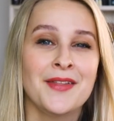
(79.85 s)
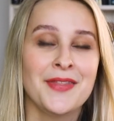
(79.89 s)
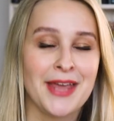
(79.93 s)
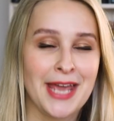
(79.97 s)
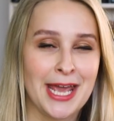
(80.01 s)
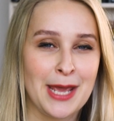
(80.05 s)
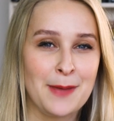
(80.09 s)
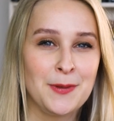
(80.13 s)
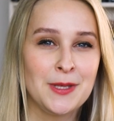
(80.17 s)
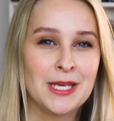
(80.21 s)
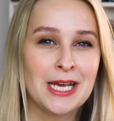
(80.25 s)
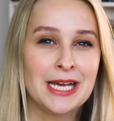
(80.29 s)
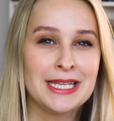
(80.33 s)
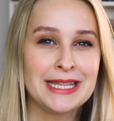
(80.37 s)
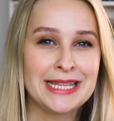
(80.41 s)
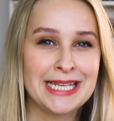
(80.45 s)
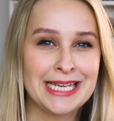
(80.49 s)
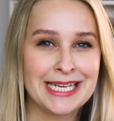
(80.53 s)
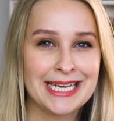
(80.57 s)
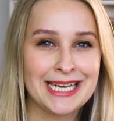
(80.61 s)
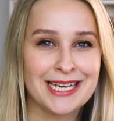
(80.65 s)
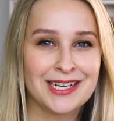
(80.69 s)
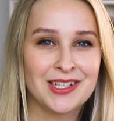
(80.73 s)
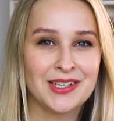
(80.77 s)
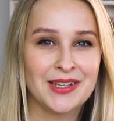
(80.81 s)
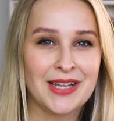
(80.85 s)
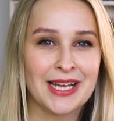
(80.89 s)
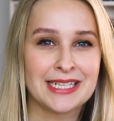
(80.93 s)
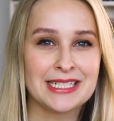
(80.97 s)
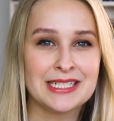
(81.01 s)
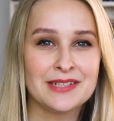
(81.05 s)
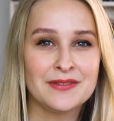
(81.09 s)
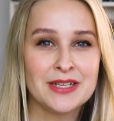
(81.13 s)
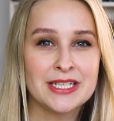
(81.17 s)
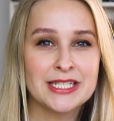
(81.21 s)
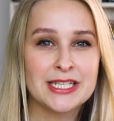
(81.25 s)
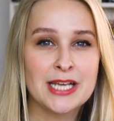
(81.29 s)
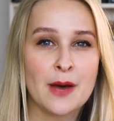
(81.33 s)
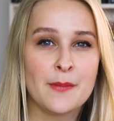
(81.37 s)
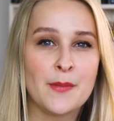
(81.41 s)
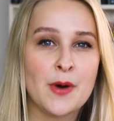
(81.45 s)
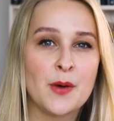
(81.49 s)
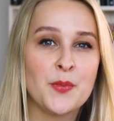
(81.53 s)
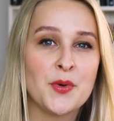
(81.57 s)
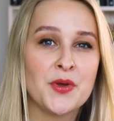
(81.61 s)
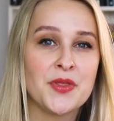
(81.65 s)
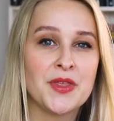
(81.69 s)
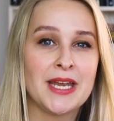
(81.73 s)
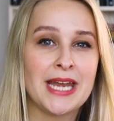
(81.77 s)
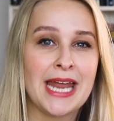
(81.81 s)
The API Thinking Collective has come
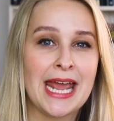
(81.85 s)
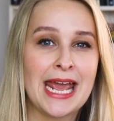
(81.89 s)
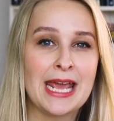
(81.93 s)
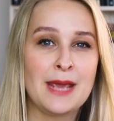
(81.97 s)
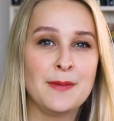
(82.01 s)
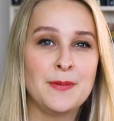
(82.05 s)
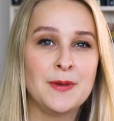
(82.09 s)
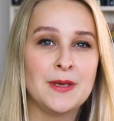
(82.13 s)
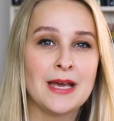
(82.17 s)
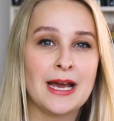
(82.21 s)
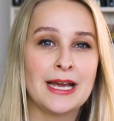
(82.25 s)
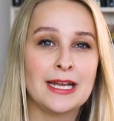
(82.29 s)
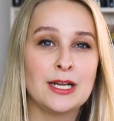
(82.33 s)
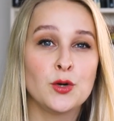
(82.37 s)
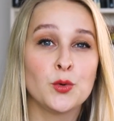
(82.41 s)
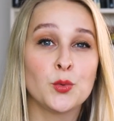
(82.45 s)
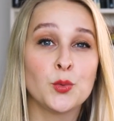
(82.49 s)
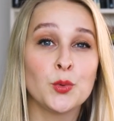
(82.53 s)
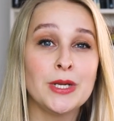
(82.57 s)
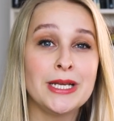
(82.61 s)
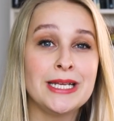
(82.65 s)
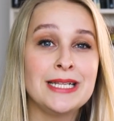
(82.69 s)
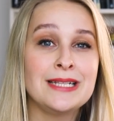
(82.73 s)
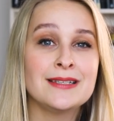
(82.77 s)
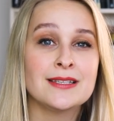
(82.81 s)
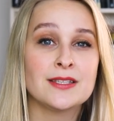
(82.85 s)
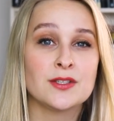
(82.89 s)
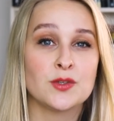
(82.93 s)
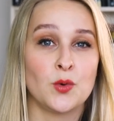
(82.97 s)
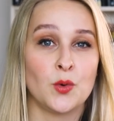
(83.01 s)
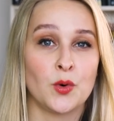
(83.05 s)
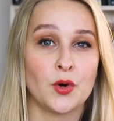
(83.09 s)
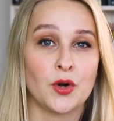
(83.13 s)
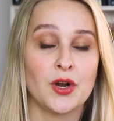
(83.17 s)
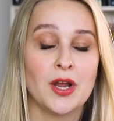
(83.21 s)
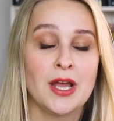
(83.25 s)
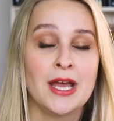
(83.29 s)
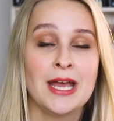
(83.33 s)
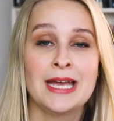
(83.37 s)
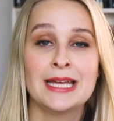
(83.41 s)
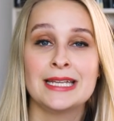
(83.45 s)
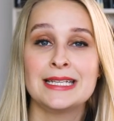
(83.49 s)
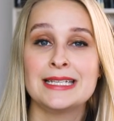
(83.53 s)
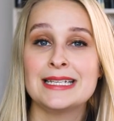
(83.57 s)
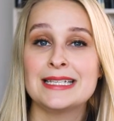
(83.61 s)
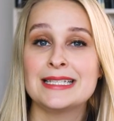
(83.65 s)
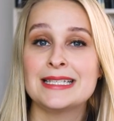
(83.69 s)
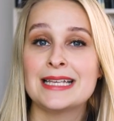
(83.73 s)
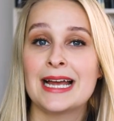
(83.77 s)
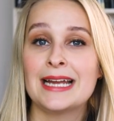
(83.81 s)
up with an API Green Score
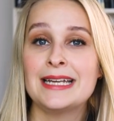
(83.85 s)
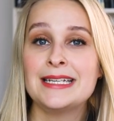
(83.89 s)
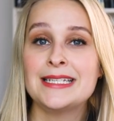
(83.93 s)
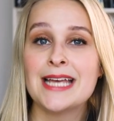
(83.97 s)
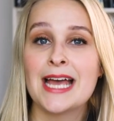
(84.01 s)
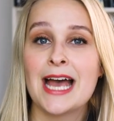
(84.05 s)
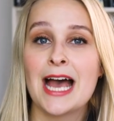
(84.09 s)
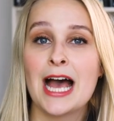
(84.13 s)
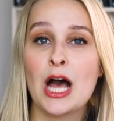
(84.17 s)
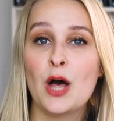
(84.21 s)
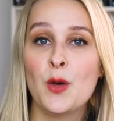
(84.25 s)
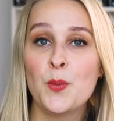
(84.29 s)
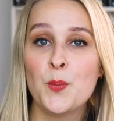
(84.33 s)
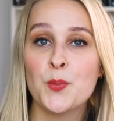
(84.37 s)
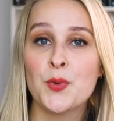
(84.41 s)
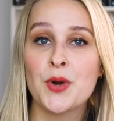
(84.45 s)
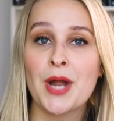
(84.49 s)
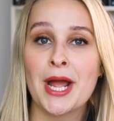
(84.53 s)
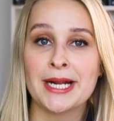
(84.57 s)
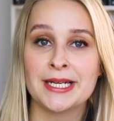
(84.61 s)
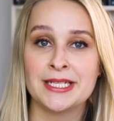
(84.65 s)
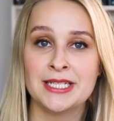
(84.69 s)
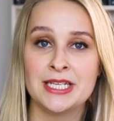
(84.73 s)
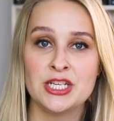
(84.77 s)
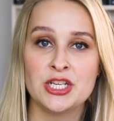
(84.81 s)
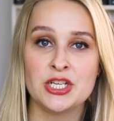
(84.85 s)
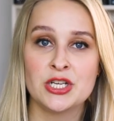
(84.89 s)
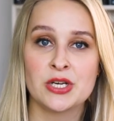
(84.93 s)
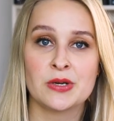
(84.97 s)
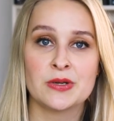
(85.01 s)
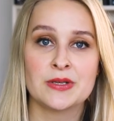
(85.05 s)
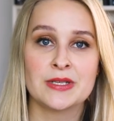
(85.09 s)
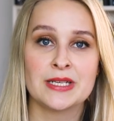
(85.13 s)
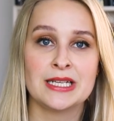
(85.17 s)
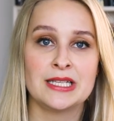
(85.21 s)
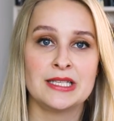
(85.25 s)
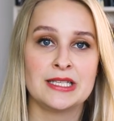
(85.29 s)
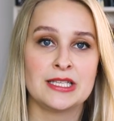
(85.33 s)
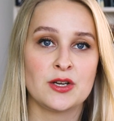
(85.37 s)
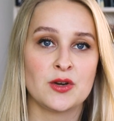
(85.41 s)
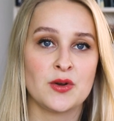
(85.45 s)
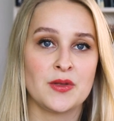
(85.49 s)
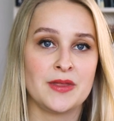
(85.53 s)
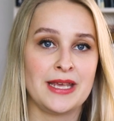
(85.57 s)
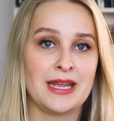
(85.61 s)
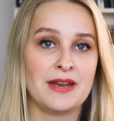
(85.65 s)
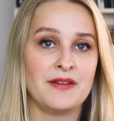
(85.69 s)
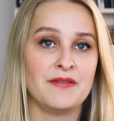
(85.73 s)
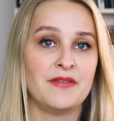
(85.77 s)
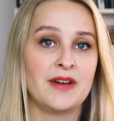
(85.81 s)
designed to help practitioners consider
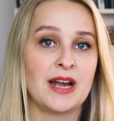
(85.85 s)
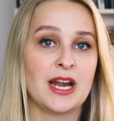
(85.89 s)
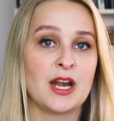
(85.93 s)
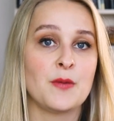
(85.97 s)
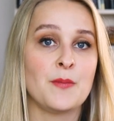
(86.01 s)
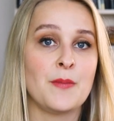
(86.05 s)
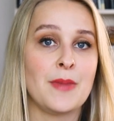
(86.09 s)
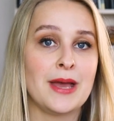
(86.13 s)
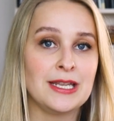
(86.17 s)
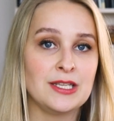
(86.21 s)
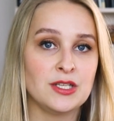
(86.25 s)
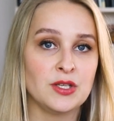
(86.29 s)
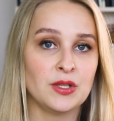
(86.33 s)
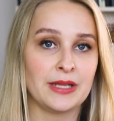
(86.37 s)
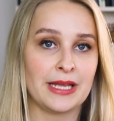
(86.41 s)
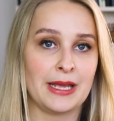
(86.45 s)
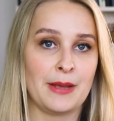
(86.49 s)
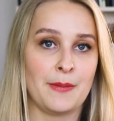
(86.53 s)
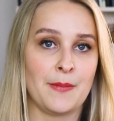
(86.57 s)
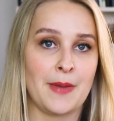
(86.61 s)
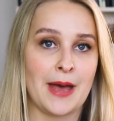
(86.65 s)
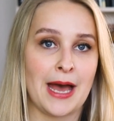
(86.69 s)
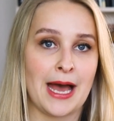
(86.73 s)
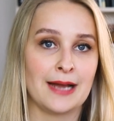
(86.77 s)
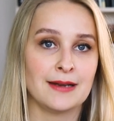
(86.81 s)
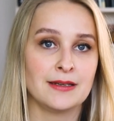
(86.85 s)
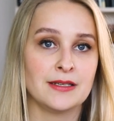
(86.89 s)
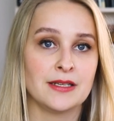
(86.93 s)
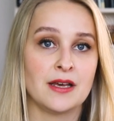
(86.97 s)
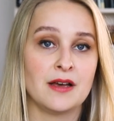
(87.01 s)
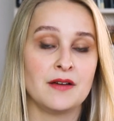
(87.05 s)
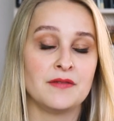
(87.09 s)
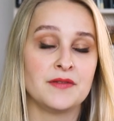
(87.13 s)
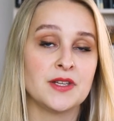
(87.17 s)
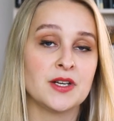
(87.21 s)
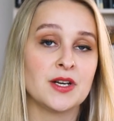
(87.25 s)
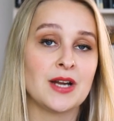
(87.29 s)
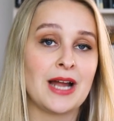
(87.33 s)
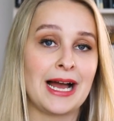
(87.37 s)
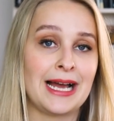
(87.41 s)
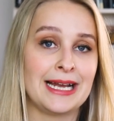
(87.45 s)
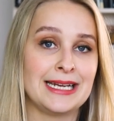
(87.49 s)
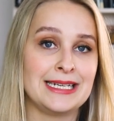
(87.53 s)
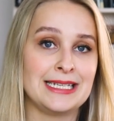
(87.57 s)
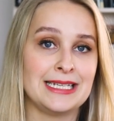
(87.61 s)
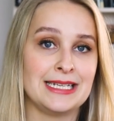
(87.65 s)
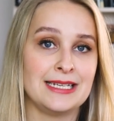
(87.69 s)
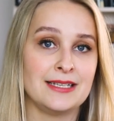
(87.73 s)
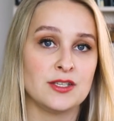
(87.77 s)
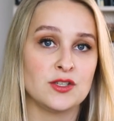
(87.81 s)
the environmental impact of their
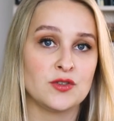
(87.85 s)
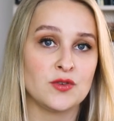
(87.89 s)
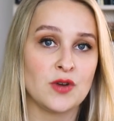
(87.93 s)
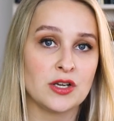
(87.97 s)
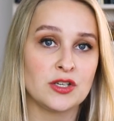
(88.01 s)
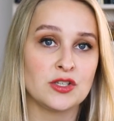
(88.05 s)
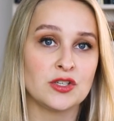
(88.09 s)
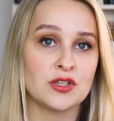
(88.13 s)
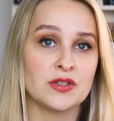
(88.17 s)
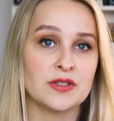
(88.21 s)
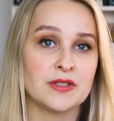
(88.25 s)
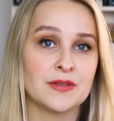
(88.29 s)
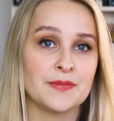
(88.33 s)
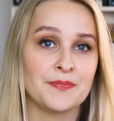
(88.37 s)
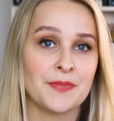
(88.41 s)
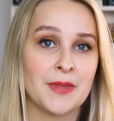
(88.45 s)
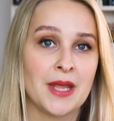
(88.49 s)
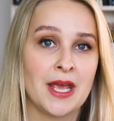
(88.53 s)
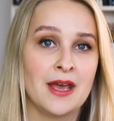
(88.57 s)
IT structures.